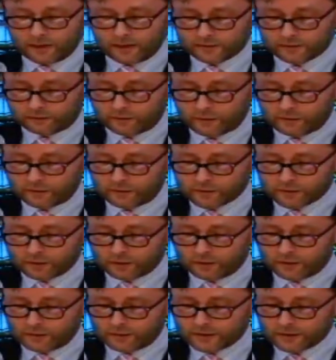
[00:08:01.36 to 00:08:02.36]
medieval
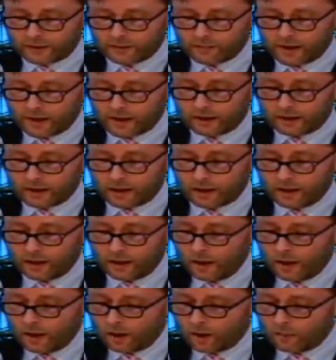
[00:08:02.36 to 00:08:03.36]
tutorism to modern
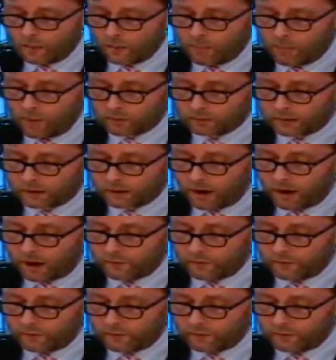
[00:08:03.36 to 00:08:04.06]
probabilism,